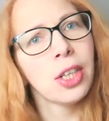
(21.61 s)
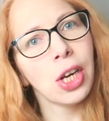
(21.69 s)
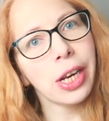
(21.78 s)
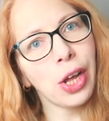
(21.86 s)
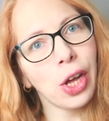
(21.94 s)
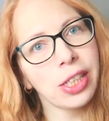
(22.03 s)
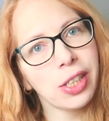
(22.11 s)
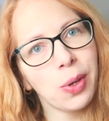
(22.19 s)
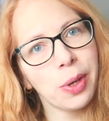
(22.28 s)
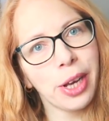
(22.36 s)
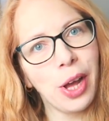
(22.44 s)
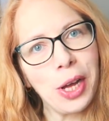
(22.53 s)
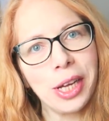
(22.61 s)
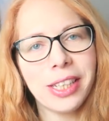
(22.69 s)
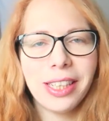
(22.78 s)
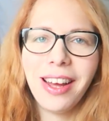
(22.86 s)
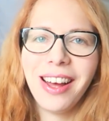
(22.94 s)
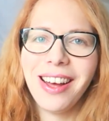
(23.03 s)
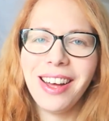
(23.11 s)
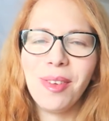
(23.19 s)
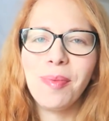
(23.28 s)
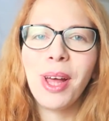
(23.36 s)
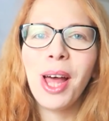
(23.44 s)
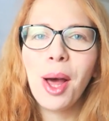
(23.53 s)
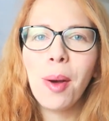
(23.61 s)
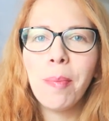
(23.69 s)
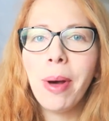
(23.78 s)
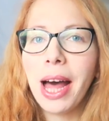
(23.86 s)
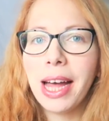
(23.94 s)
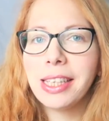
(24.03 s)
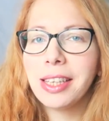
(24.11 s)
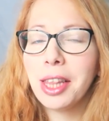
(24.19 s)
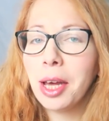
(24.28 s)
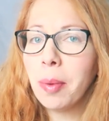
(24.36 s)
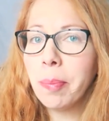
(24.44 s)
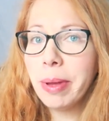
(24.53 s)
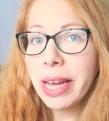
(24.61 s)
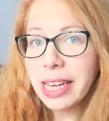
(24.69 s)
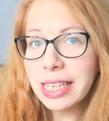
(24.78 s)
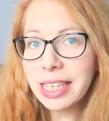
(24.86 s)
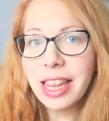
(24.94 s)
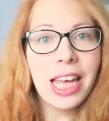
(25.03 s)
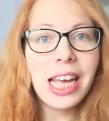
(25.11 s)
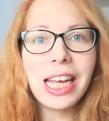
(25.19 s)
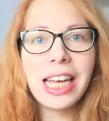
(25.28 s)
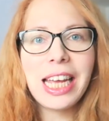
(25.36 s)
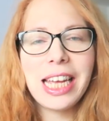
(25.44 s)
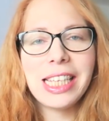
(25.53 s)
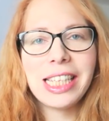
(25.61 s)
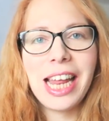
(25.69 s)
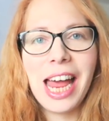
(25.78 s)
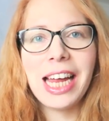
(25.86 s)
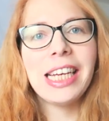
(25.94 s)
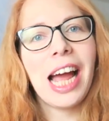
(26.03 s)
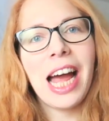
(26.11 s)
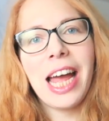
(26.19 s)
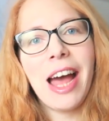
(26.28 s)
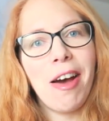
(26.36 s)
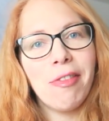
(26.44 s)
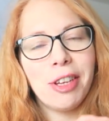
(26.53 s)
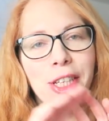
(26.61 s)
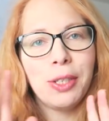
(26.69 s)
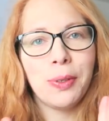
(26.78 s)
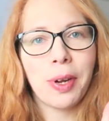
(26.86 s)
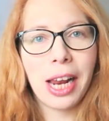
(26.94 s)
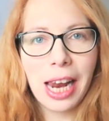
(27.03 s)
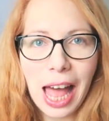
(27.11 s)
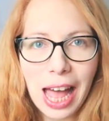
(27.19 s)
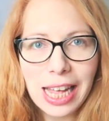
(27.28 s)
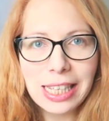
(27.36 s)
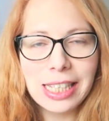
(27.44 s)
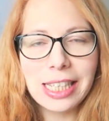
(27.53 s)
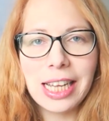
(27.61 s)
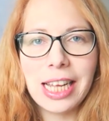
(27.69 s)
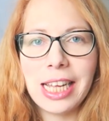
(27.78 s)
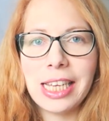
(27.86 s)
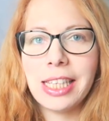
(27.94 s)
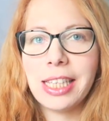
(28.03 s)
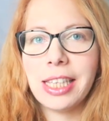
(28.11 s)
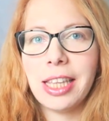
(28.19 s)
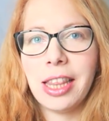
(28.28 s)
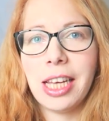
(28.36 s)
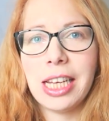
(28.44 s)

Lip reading: Not a lot going on, but the biggest thing is that I have a new class. It's